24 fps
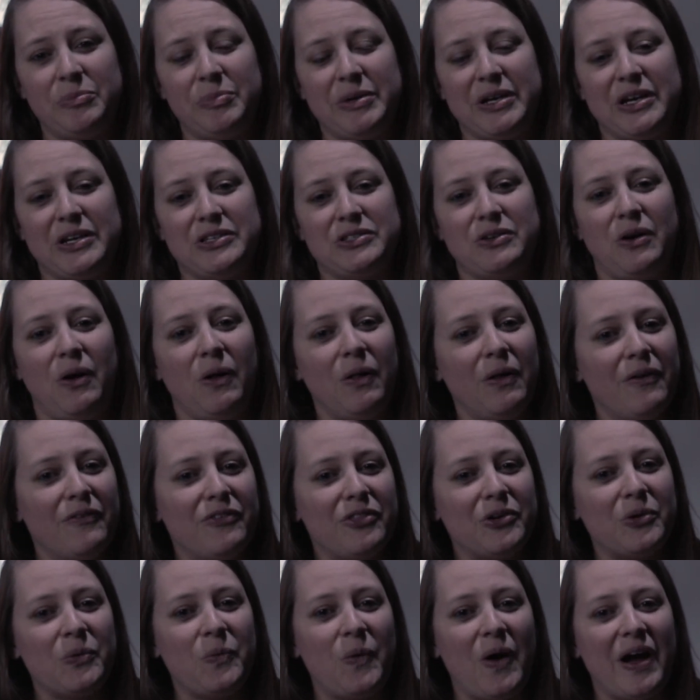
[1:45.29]
because all of
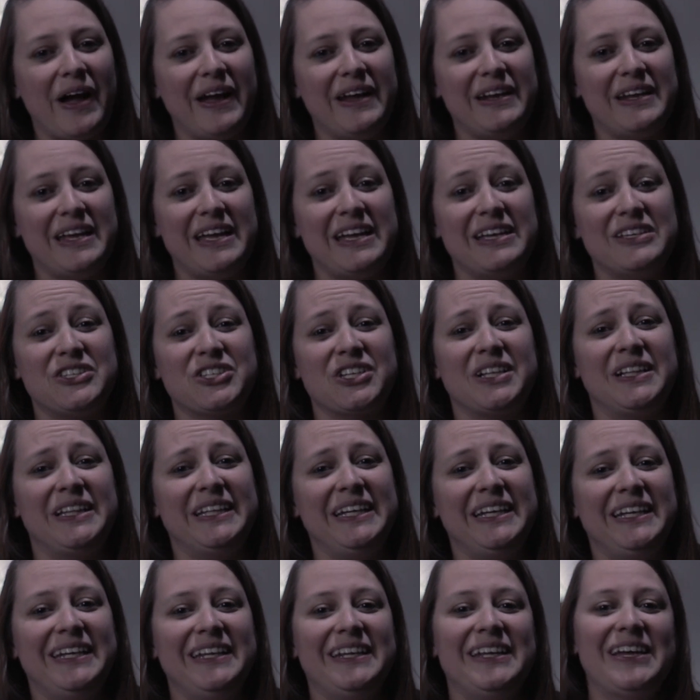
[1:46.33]
their wine is
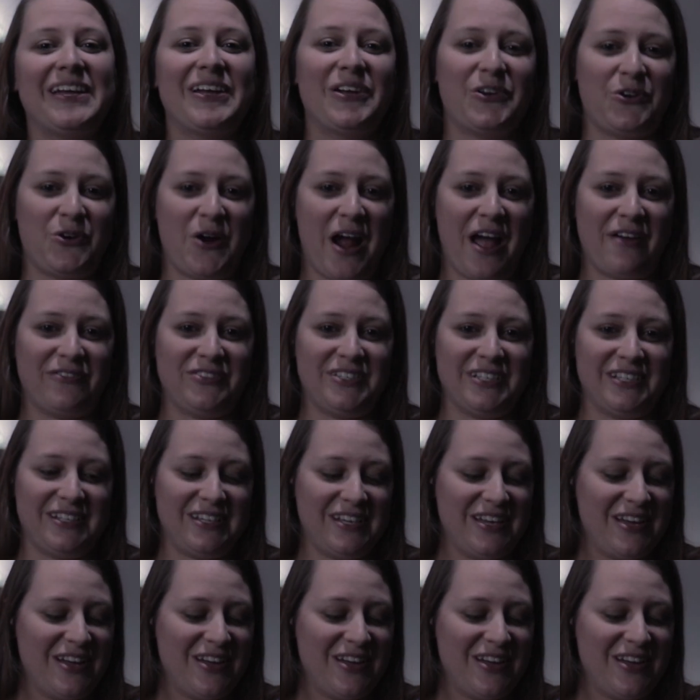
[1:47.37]
clean crafted.